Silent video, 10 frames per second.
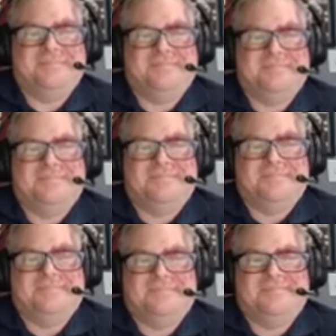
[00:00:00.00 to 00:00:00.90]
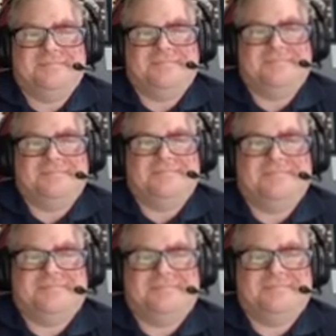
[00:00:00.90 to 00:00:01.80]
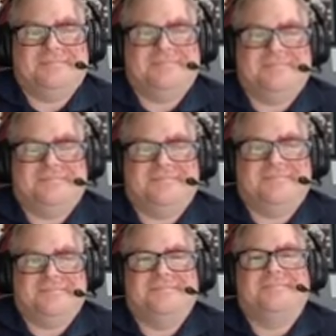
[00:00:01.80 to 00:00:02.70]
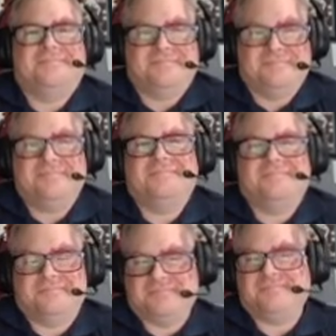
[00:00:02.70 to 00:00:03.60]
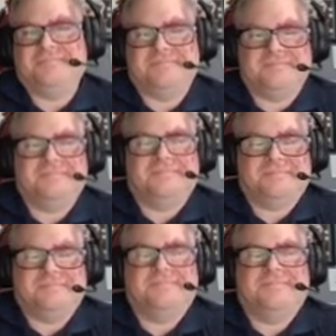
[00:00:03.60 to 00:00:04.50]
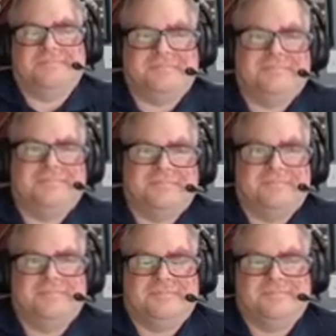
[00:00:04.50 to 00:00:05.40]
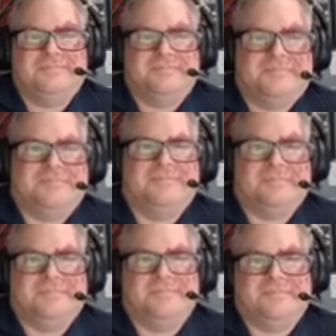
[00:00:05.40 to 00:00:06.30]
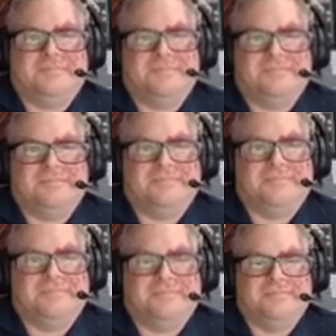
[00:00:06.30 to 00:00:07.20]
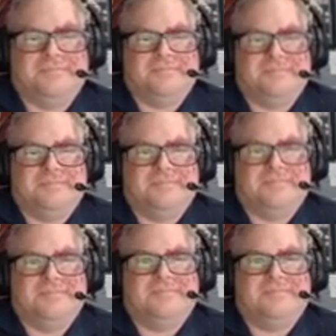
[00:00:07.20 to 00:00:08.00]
(silent)